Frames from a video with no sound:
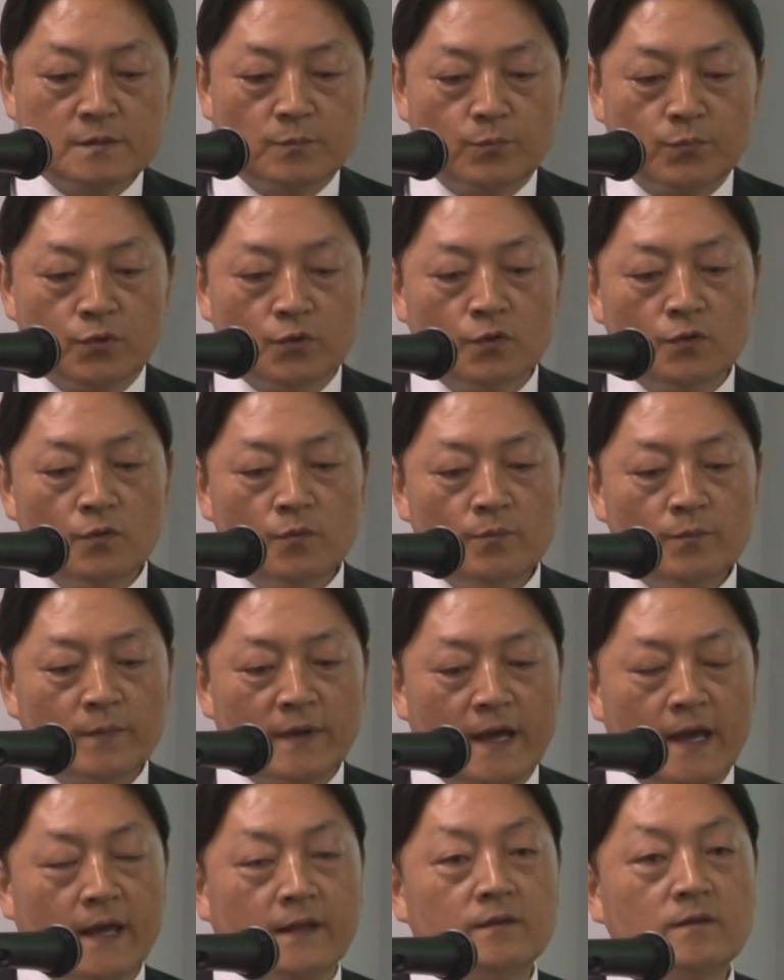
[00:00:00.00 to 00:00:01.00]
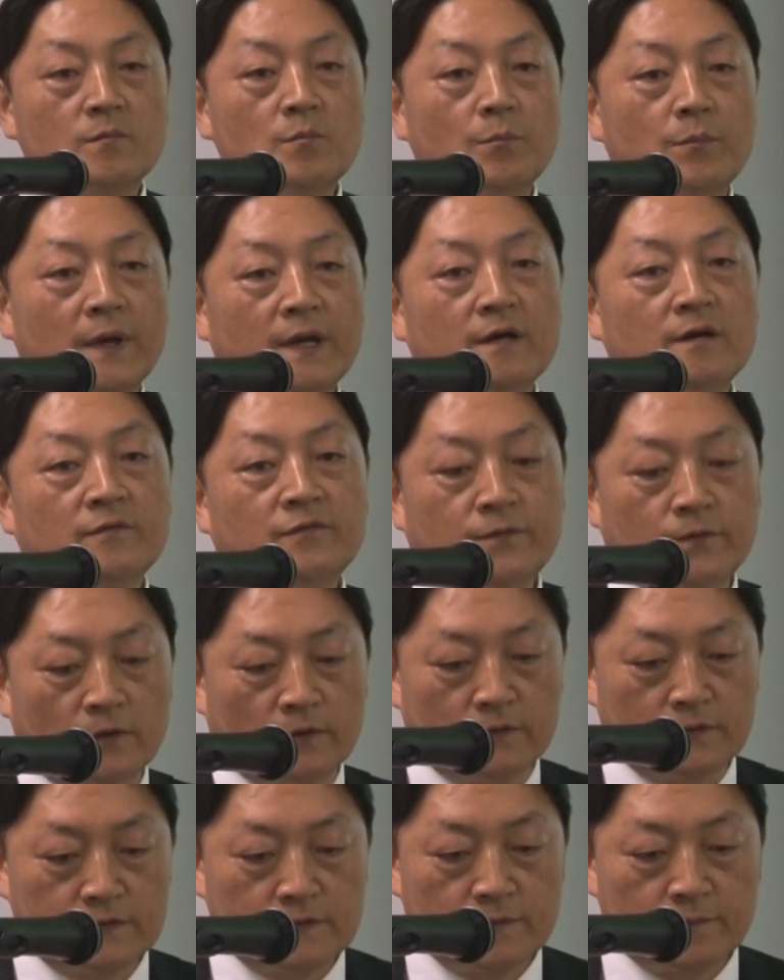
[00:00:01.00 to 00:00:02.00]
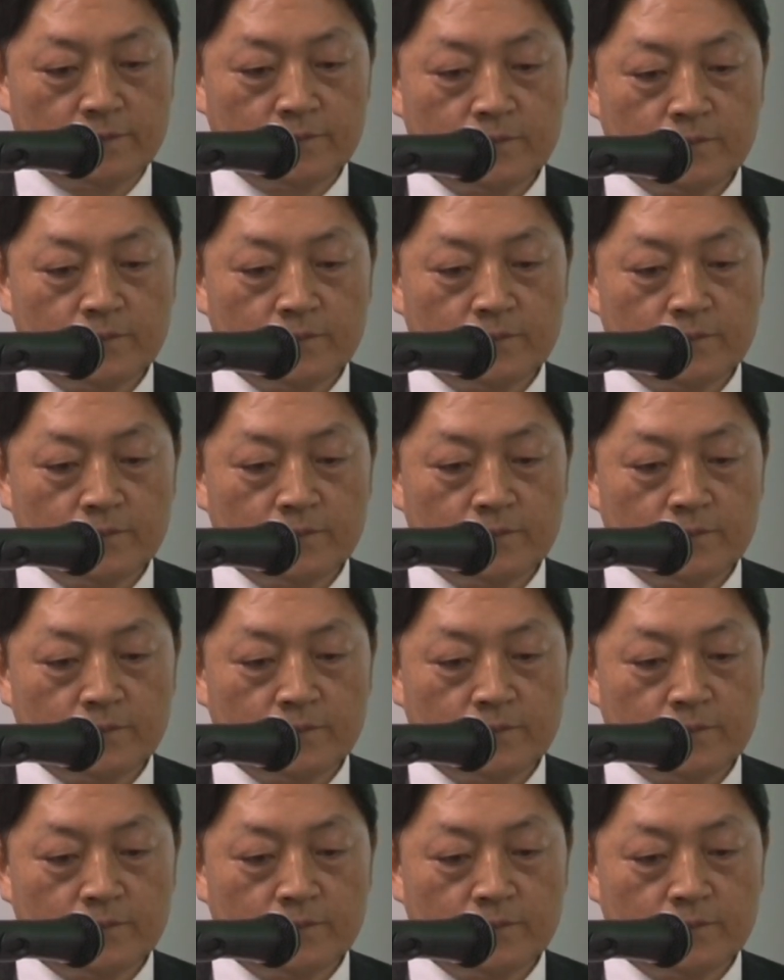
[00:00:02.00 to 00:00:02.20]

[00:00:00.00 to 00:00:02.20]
bloom and bear fruits.